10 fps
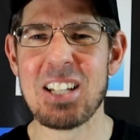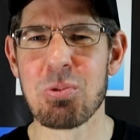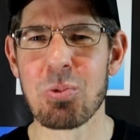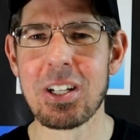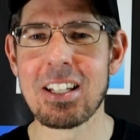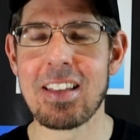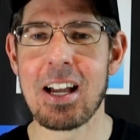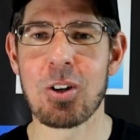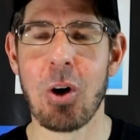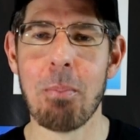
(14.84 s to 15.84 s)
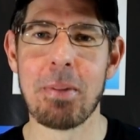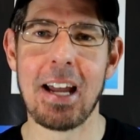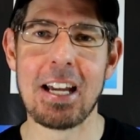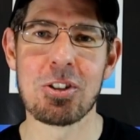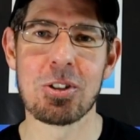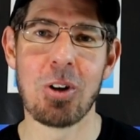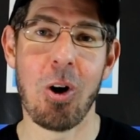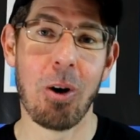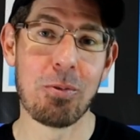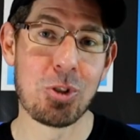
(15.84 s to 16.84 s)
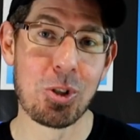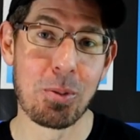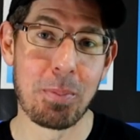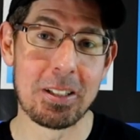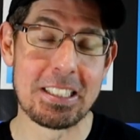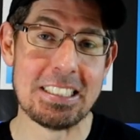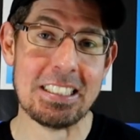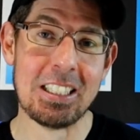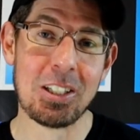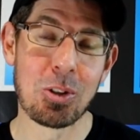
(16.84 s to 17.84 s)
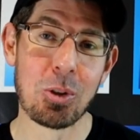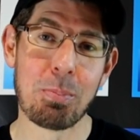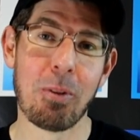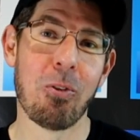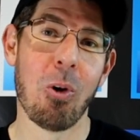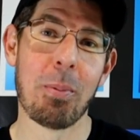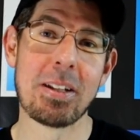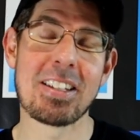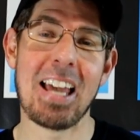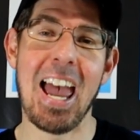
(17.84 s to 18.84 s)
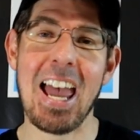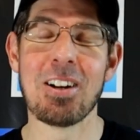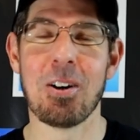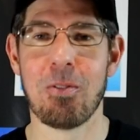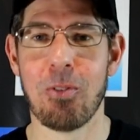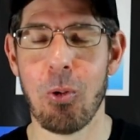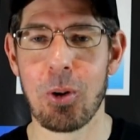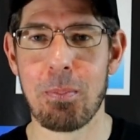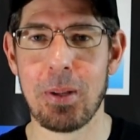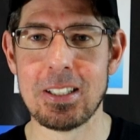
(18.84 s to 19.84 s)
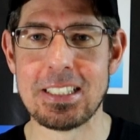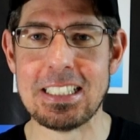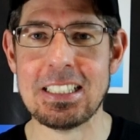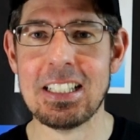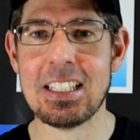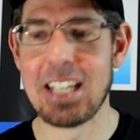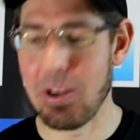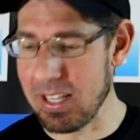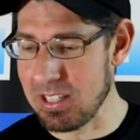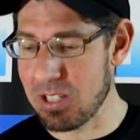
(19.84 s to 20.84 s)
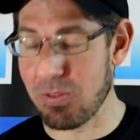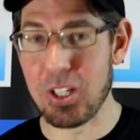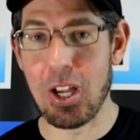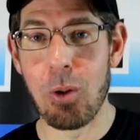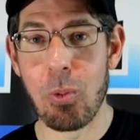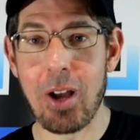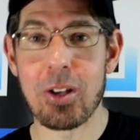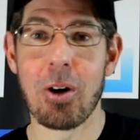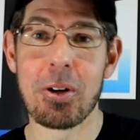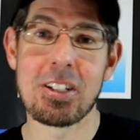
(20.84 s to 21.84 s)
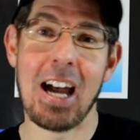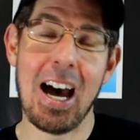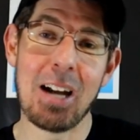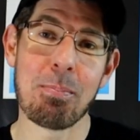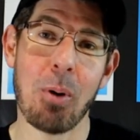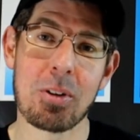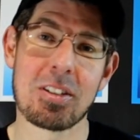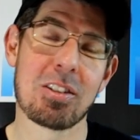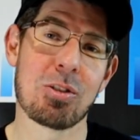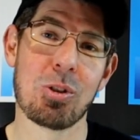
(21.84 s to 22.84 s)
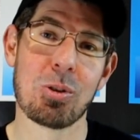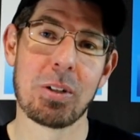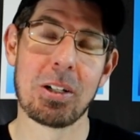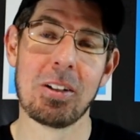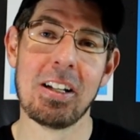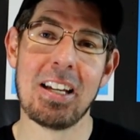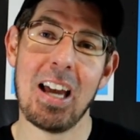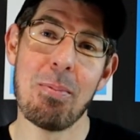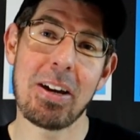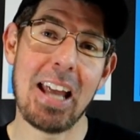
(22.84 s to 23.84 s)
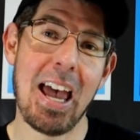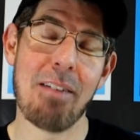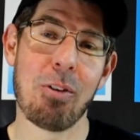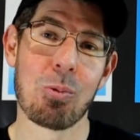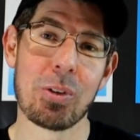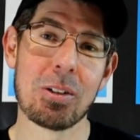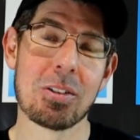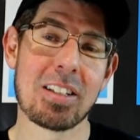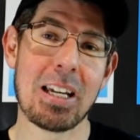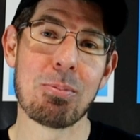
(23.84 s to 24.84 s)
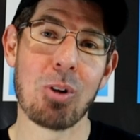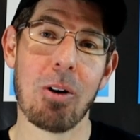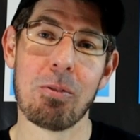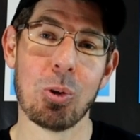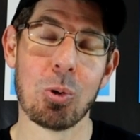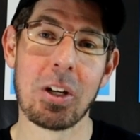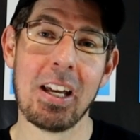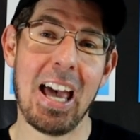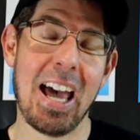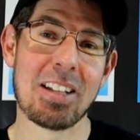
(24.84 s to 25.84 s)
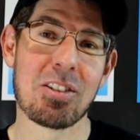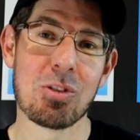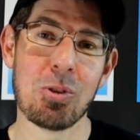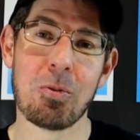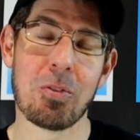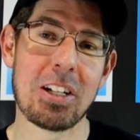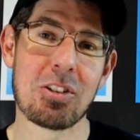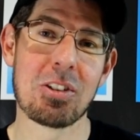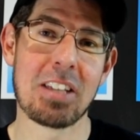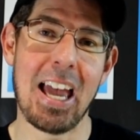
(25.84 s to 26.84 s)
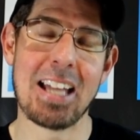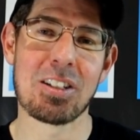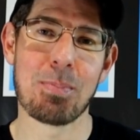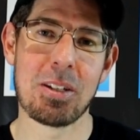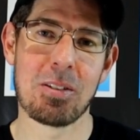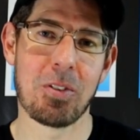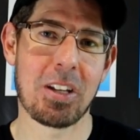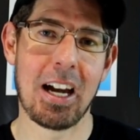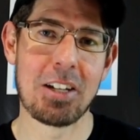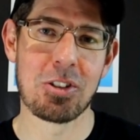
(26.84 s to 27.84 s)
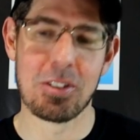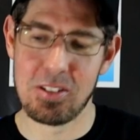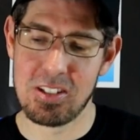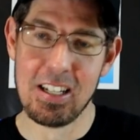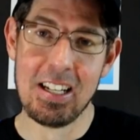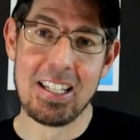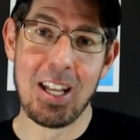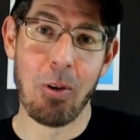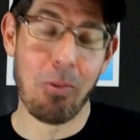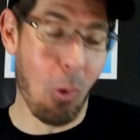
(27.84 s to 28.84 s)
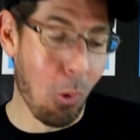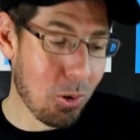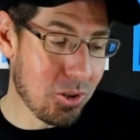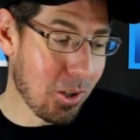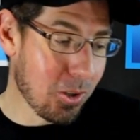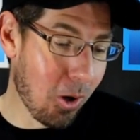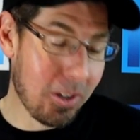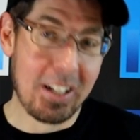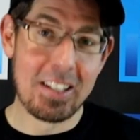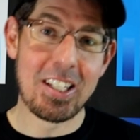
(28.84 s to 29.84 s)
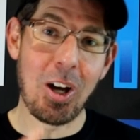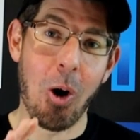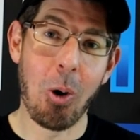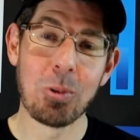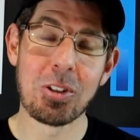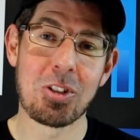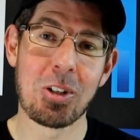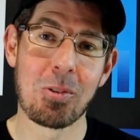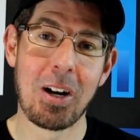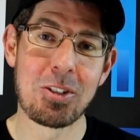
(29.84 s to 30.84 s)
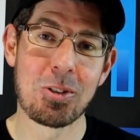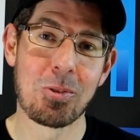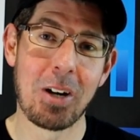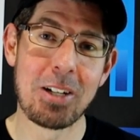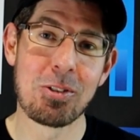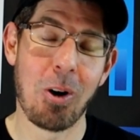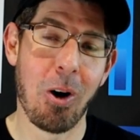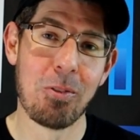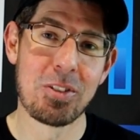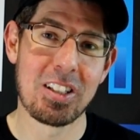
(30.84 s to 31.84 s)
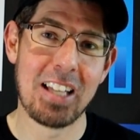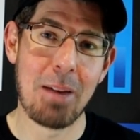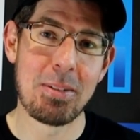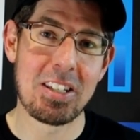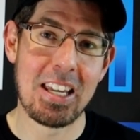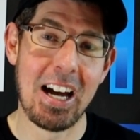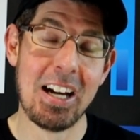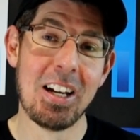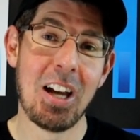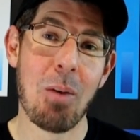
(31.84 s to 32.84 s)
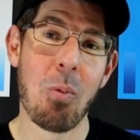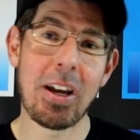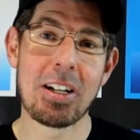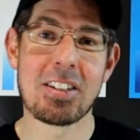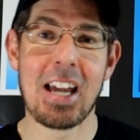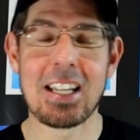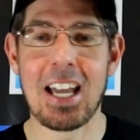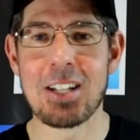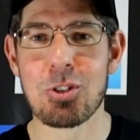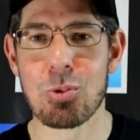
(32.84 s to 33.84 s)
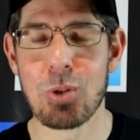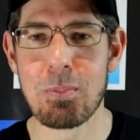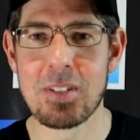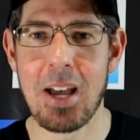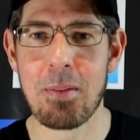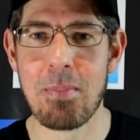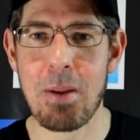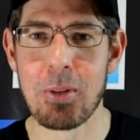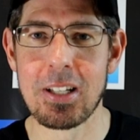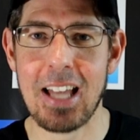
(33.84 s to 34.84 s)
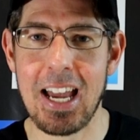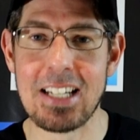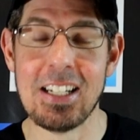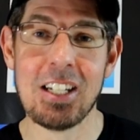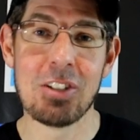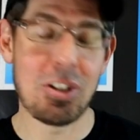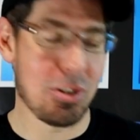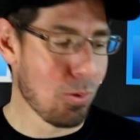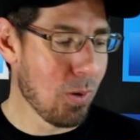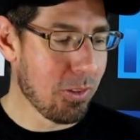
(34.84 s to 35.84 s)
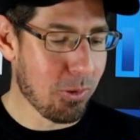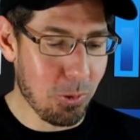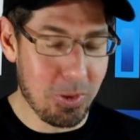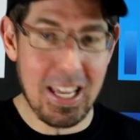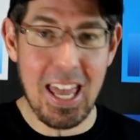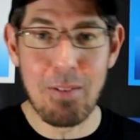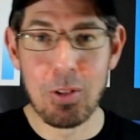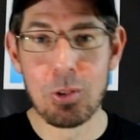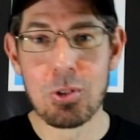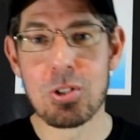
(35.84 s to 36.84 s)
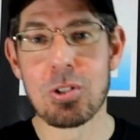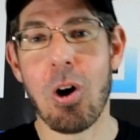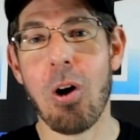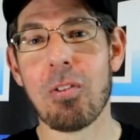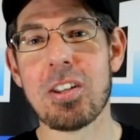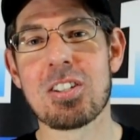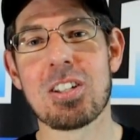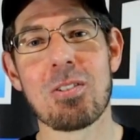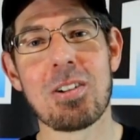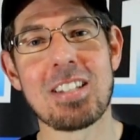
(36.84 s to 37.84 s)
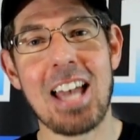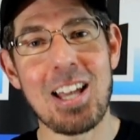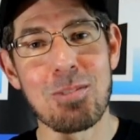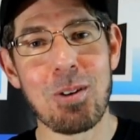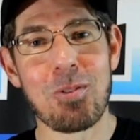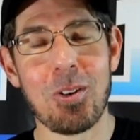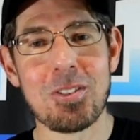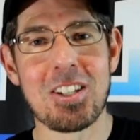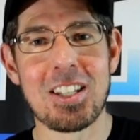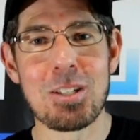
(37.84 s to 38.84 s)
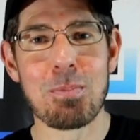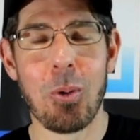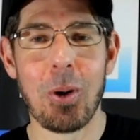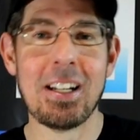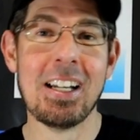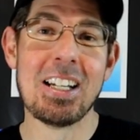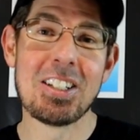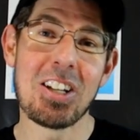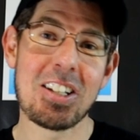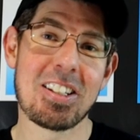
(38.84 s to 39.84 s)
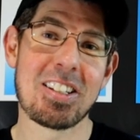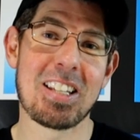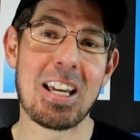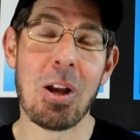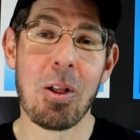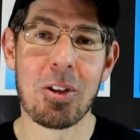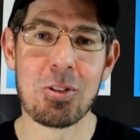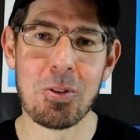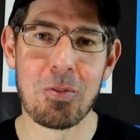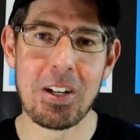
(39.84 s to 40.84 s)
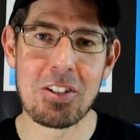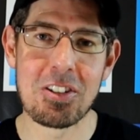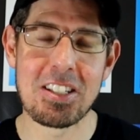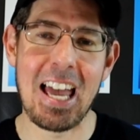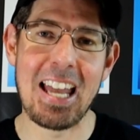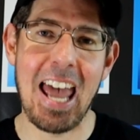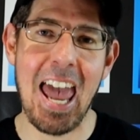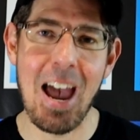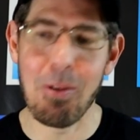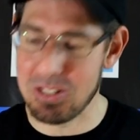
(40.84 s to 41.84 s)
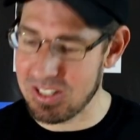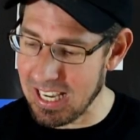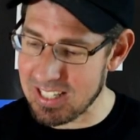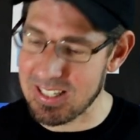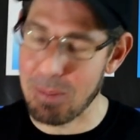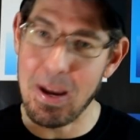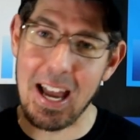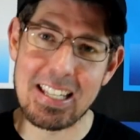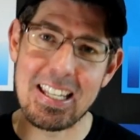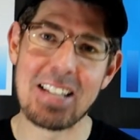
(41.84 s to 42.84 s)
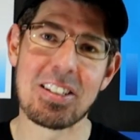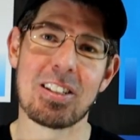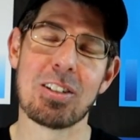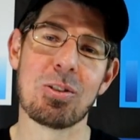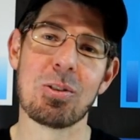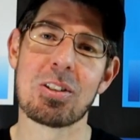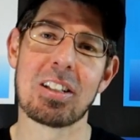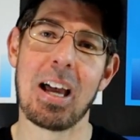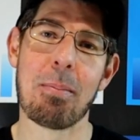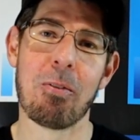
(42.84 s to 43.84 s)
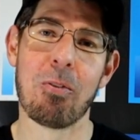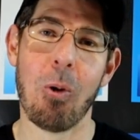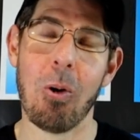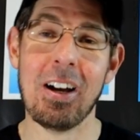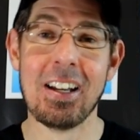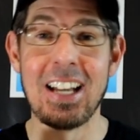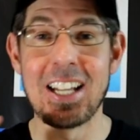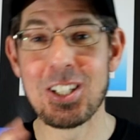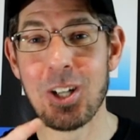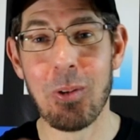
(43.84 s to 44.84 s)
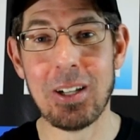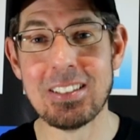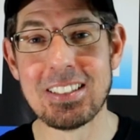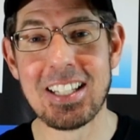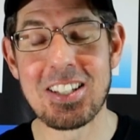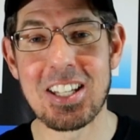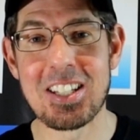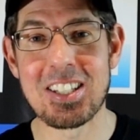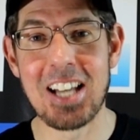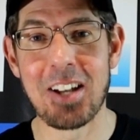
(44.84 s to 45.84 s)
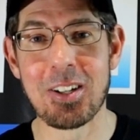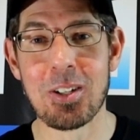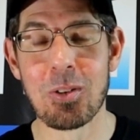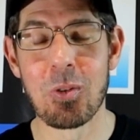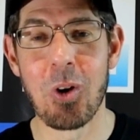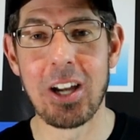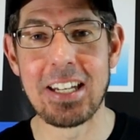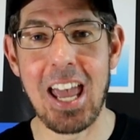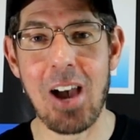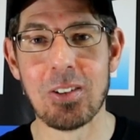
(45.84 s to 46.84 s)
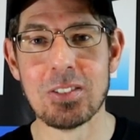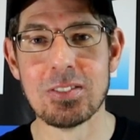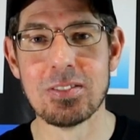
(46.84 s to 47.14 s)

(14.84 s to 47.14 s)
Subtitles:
It's really that combination of durability, good performance and affordability. Now in this video we are going to unbox this new reel and we're going to have a real deep dive look at its new features and specifications. Now I've also got the older generation range of slammers here, and we're going to take a trip down memory lane just to run through the evolution of this series as we've gotten to this point, just to see the new features and how it stacks up against the new Slammer 4. And you know what? Let's get started right now.